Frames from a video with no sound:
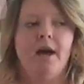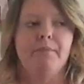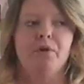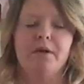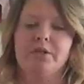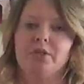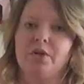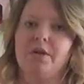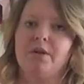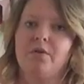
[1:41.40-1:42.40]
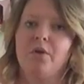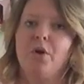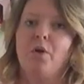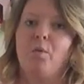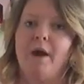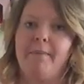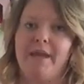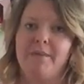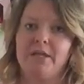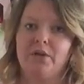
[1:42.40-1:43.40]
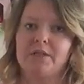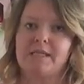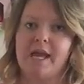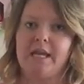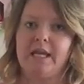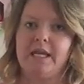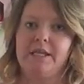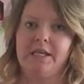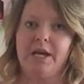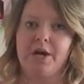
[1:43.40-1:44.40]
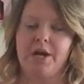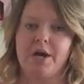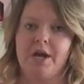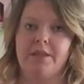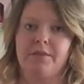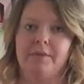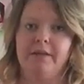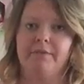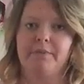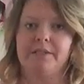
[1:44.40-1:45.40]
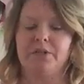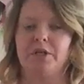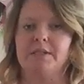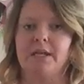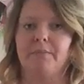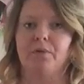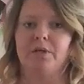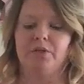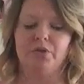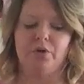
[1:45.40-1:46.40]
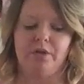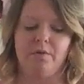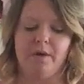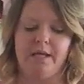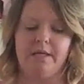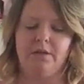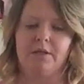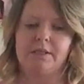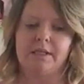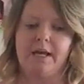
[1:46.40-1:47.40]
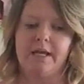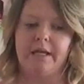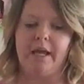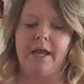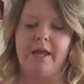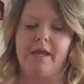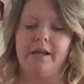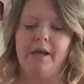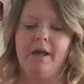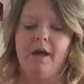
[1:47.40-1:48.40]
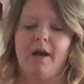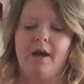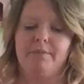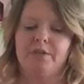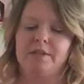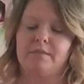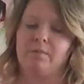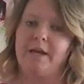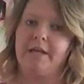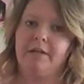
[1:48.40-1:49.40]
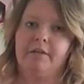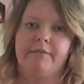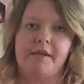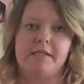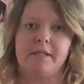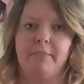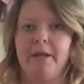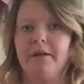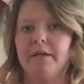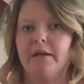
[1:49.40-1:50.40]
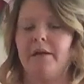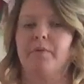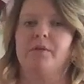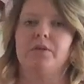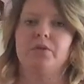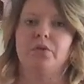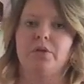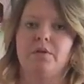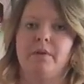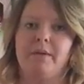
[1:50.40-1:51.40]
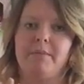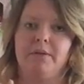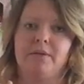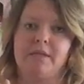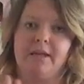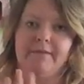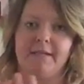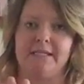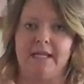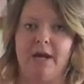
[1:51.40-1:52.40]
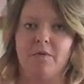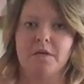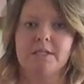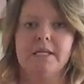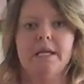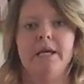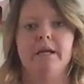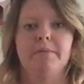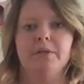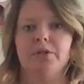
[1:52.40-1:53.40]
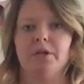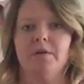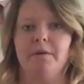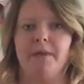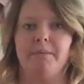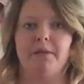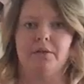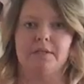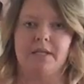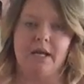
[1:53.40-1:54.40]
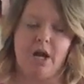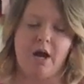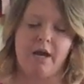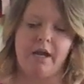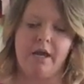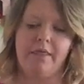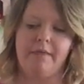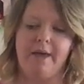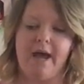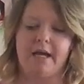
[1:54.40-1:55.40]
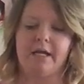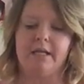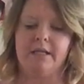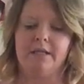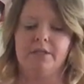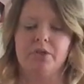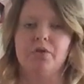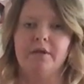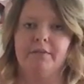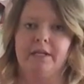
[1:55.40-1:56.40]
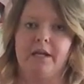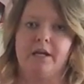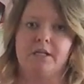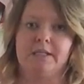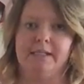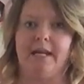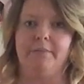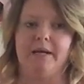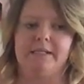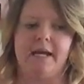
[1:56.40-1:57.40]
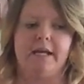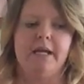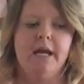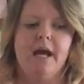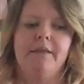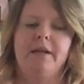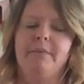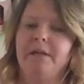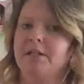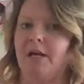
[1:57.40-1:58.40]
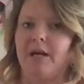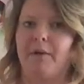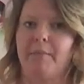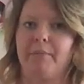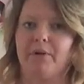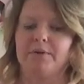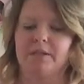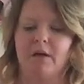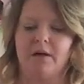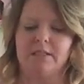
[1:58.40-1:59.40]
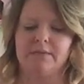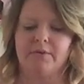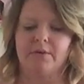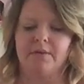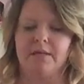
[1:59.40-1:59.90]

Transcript: I'm going to show you what baby looks like in the carrier in 3 different positions. I'm going to show you what he looks like in just regular facing parent. I'm going to show you what baby looks like facing outwards, and I'm going to show you what baby looks like on the back in the 2 different carriers side by side. And then I'm going to talk about my pros and cons for